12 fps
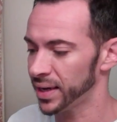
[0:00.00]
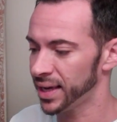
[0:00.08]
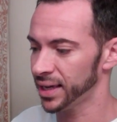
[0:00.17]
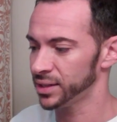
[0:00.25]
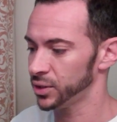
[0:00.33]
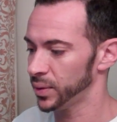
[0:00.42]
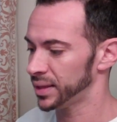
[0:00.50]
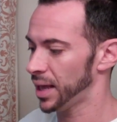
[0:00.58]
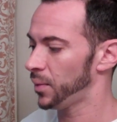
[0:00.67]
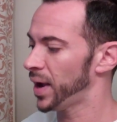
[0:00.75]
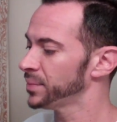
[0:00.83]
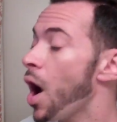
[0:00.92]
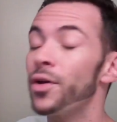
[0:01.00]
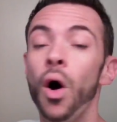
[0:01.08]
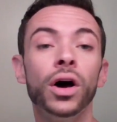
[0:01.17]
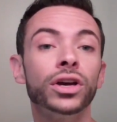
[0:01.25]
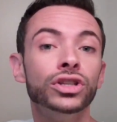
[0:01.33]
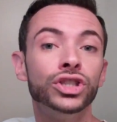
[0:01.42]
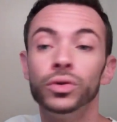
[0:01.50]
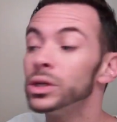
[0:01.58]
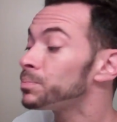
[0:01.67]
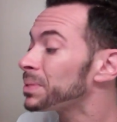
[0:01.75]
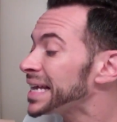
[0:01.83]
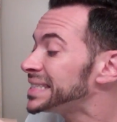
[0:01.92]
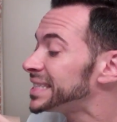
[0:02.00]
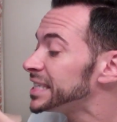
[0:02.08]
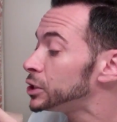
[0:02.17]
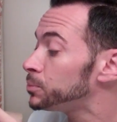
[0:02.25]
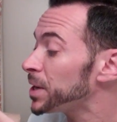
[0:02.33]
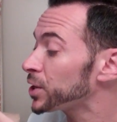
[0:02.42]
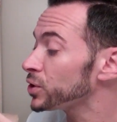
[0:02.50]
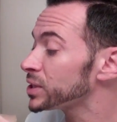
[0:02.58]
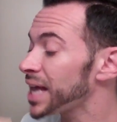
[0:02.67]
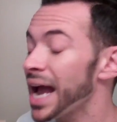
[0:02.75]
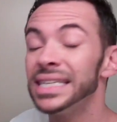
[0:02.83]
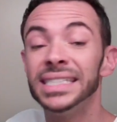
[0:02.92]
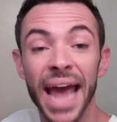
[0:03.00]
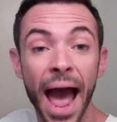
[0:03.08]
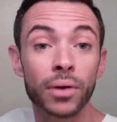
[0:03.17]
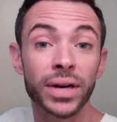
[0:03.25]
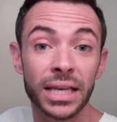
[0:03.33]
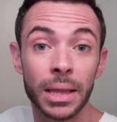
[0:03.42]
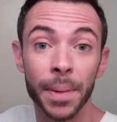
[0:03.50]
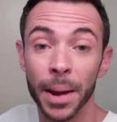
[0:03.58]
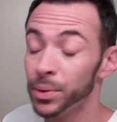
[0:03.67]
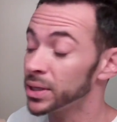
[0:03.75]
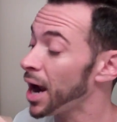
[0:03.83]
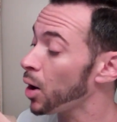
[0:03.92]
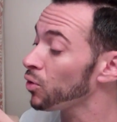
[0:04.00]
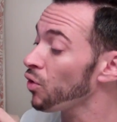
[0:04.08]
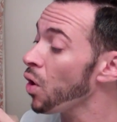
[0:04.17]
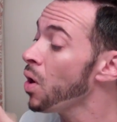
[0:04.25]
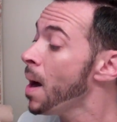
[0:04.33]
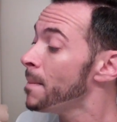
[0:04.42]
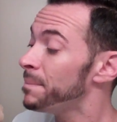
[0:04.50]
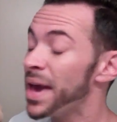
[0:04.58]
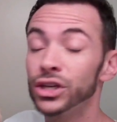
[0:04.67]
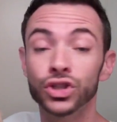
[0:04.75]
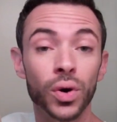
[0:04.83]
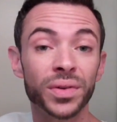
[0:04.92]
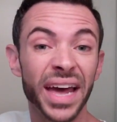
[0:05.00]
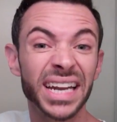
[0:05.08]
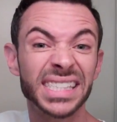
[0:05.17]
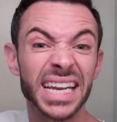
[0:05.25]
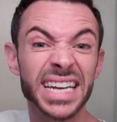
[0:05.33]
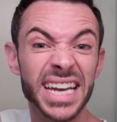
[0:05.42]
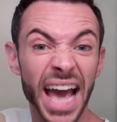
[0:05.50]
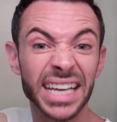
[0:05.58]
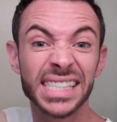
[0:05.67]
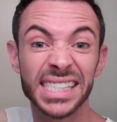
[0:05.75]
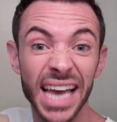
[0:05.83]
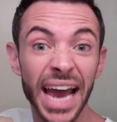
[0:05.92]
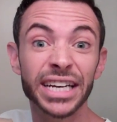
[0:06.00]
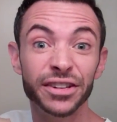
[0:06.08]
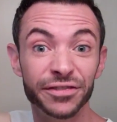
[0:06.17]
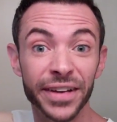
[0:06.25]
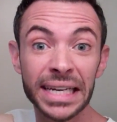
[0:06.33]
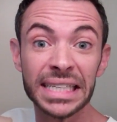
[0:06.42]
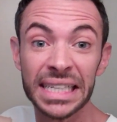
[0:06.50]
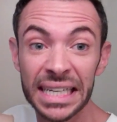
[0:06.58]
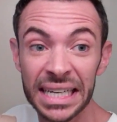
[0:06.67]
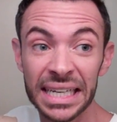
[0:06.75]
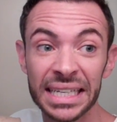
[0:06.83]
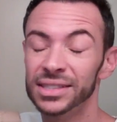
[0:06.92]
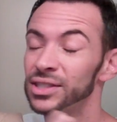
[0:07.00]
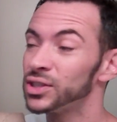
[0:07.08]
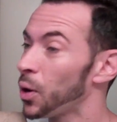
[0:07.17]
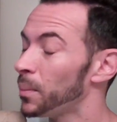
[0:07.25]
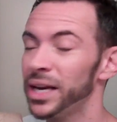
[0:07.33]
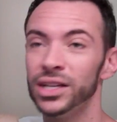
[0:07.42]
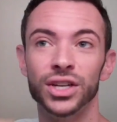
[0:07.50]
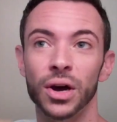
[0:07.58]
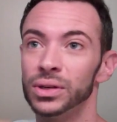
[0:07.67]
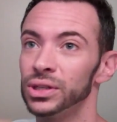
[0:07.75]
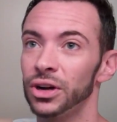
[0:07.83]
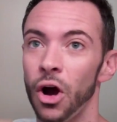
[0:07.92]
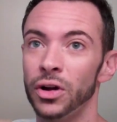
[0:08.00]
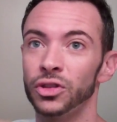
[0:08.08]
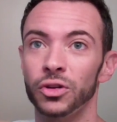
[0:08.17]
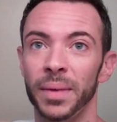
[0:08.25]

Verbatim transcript: I can't do it that way. And all you do is place the speaker side down in the paper towel roll. Make sure that it's a nice tight fit. So many jokes are going through